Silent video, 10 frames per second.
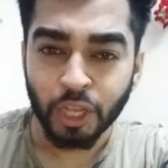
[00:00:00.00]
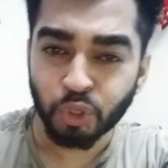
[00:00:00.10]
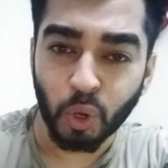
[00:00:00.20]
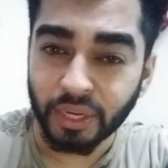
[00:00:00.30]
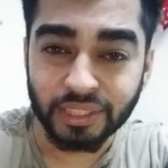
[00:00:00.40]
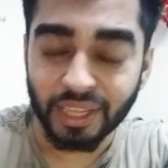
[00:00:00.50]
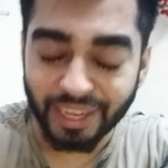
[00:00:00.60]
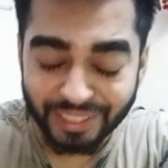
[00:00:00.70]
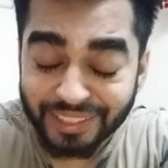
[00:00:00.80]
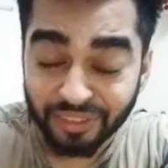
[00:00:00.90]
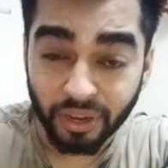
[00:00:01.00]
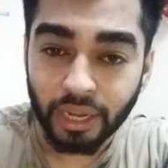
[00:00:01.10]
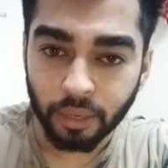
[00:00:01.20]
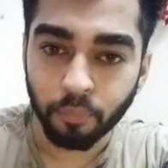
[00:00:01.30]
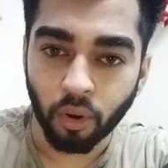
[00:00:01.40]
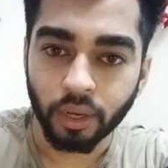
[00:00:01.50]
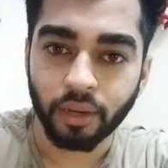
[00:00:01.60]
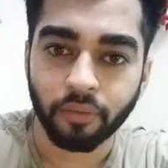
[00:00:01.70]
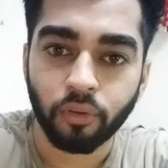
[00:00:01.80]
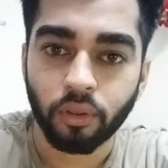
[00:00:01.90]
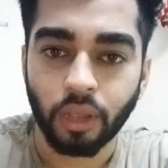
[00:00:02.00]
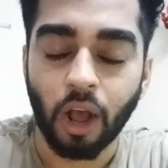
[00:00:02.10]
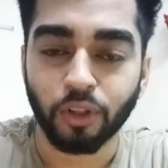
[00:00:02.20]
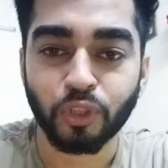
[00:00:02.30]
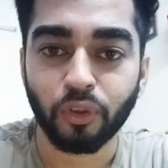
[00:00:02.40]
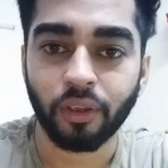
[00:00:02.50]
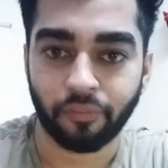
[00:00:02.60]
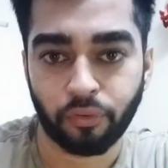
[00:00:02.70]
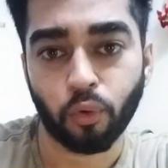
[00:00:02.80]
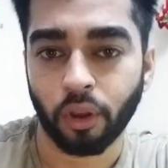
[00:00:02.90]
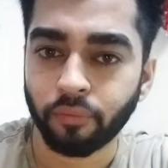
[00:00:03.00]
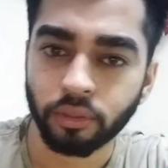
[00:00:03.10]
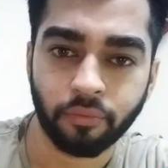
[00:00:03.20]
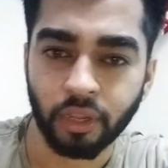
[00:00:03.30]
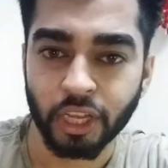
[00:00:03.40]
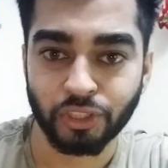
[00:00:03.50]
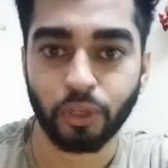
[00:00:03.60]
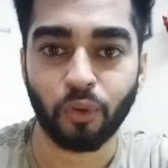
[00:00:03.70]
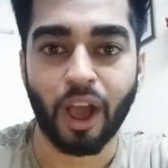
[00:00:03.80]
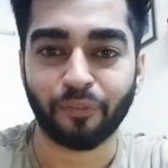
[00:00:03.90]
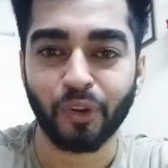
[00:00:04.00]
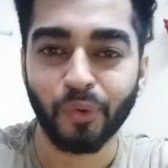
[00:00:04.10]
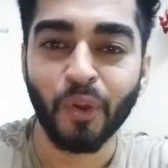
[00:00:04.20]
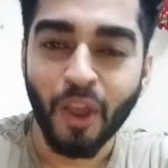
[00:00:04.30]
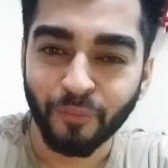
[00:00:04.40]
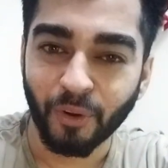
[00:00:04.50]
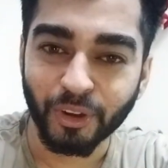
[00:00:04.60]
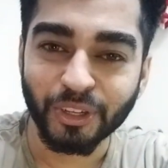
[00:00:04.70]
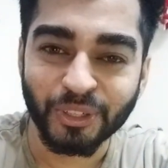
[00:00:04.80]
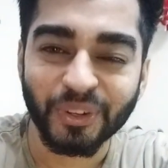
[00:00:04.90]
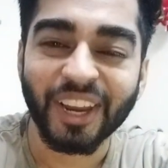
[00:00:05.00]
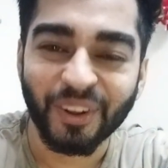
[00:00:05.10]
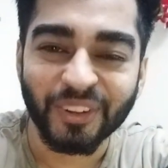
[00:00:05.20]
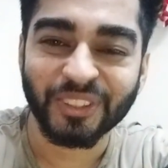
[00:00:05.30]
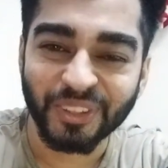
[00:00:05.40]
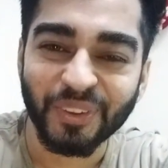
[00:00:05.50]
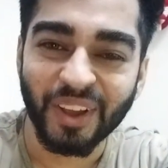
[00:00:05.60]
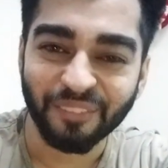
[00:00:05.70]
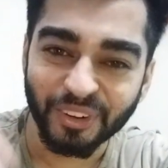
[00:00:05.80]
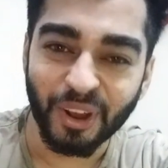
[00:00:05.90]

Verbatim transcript: So it is really important. If you also if you're going for the vacation, you have to do photo shoot, and also you have to